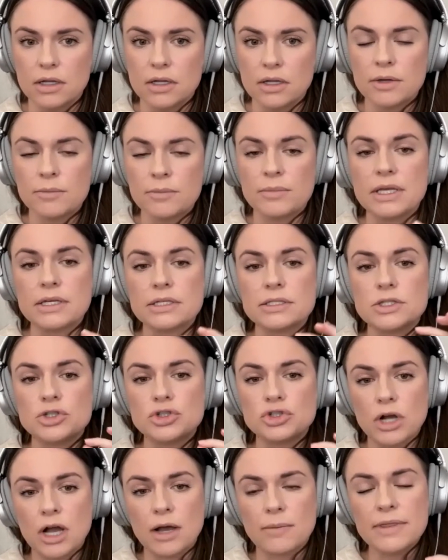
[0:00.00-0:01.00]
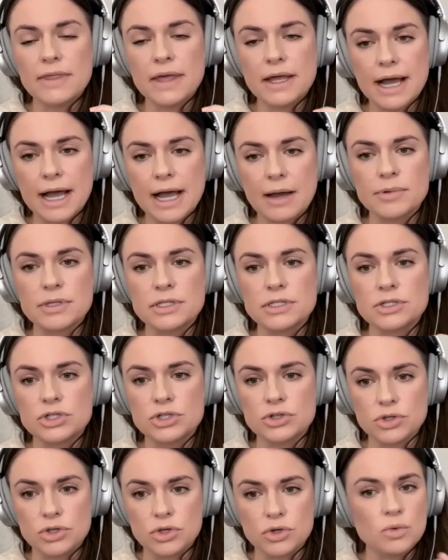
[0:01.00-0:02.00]
because the trauma that happens to
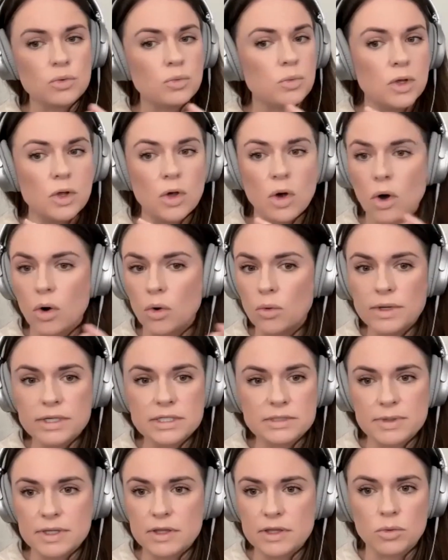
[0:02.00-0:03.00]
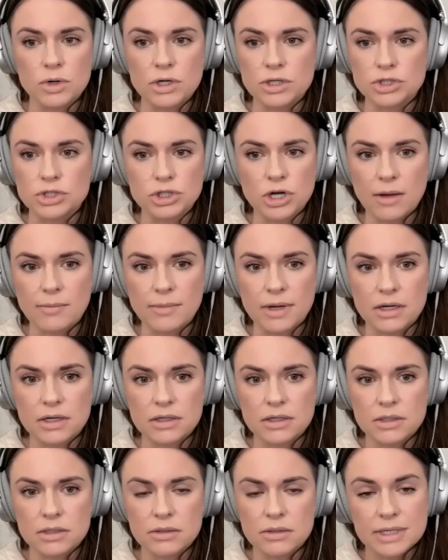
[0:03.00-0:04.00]
you will always be the worst trauma
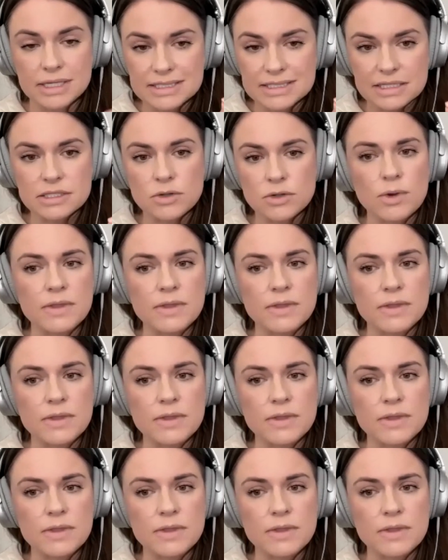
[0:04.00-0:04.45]
because it's the one that